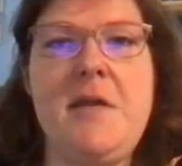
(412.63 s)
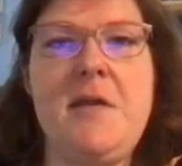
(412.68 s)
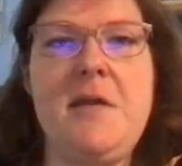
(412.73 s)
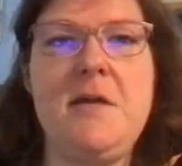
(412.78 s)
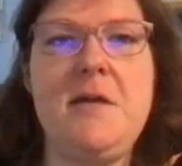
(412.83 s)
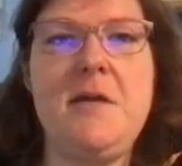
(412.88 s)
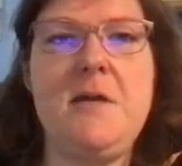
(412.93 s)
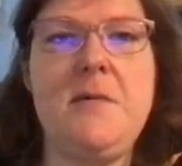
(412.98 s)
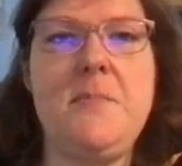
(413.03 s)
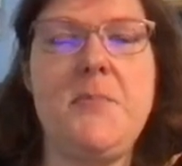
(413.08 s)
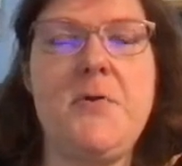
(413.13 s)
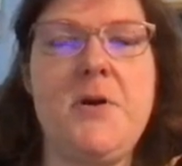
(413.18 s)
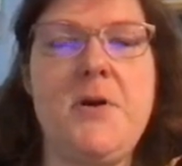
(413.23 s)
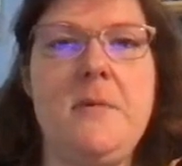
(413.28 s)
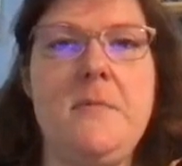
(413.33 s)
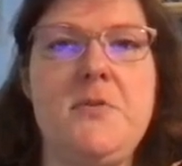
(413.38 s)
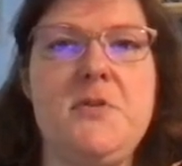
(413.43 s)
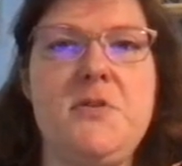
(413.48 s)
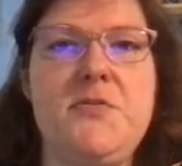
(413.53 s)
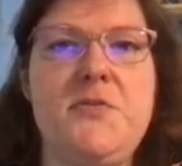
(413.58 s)

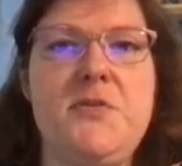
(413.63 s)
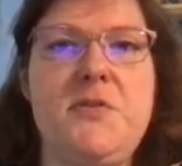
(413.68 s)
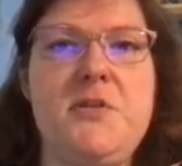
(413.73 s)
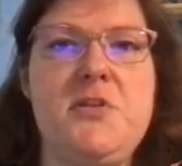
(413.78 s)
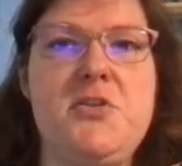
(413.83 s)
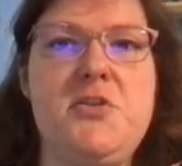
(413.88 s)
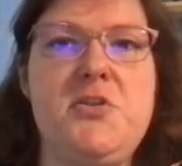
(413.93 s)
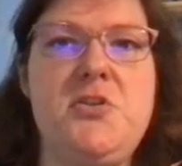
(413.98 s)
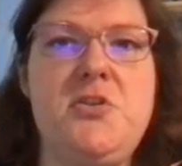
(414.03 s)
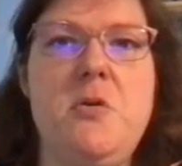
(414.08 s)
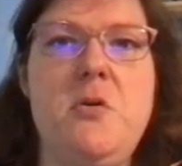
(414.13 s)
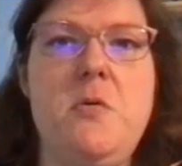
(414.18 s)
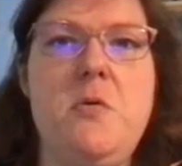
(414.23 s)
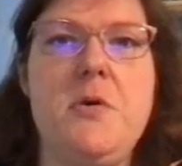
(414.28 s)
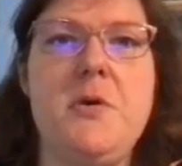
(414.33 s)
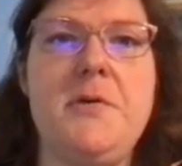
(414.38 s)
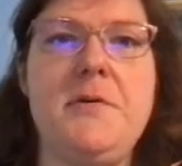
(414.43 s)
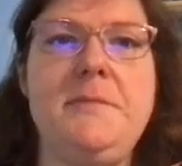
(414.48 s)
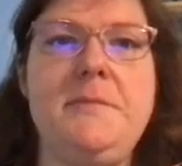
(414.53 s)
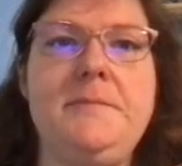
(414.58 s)
printables for the
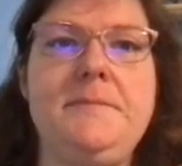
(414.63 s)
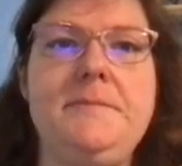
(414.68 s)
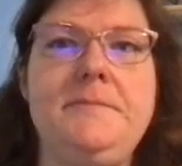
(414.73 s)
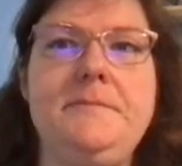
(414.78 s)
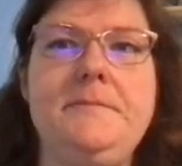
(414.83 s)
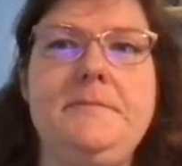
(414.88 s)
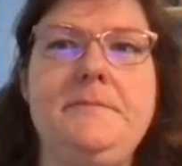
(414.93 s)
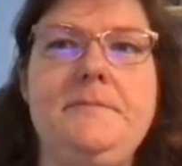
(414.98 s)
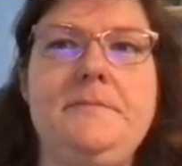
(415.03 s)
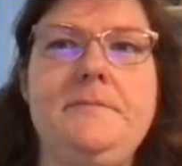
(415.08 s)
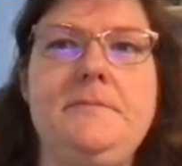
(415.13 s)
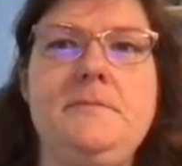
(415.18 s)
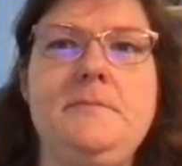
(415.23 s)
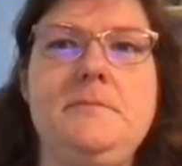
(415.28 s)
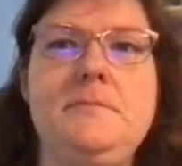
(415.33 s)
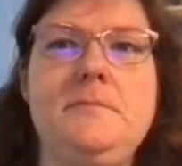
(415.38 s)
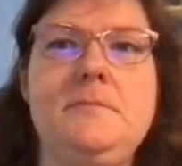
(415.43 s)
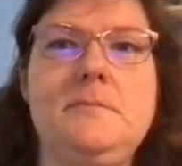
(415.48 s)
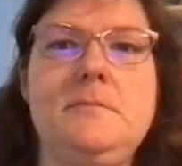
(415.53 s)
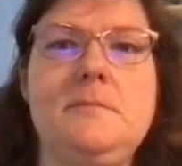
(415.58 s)
store.
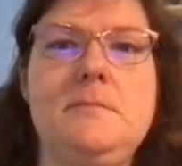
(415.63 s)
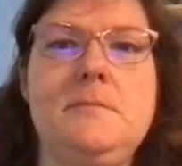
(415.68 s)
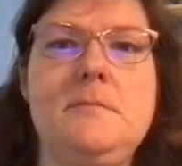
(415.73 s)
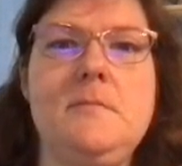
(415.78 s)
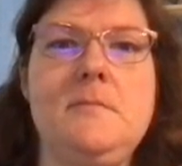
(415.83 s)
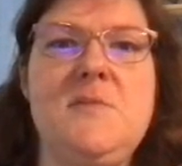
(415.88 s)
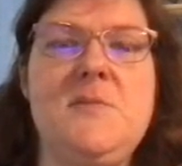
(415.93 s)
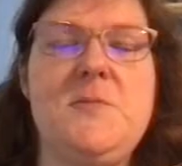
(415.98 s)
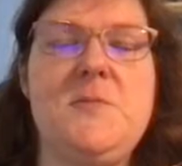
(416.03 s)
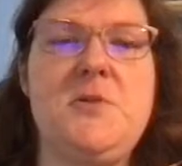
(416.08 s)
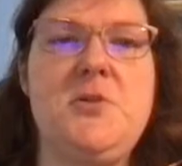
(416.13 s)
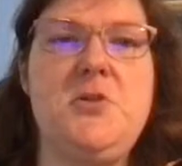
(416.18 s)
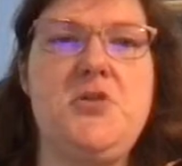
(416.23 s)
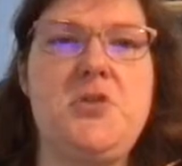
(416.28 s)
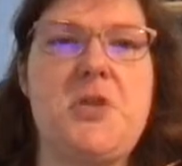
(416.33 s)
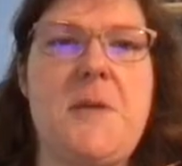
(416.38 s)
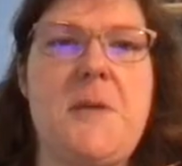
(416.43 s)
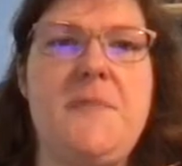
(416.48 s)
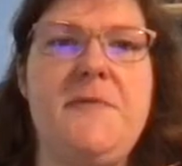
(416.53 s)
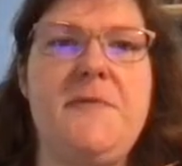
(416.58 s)
It's my new
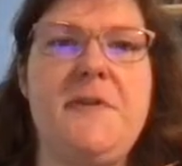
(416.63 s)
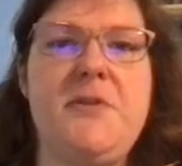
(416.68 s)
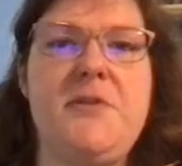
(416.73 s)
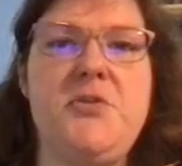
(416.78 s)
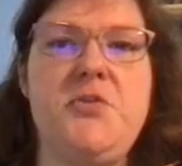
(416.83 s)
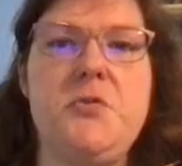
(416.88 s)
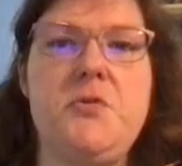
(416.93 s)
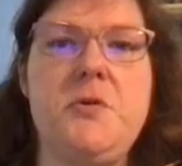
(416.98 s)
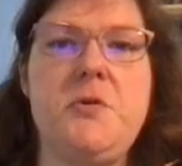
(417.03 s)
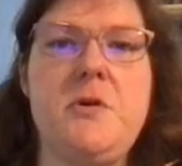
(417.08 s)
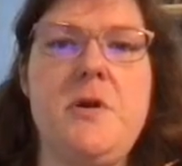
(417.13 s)
Shopify store.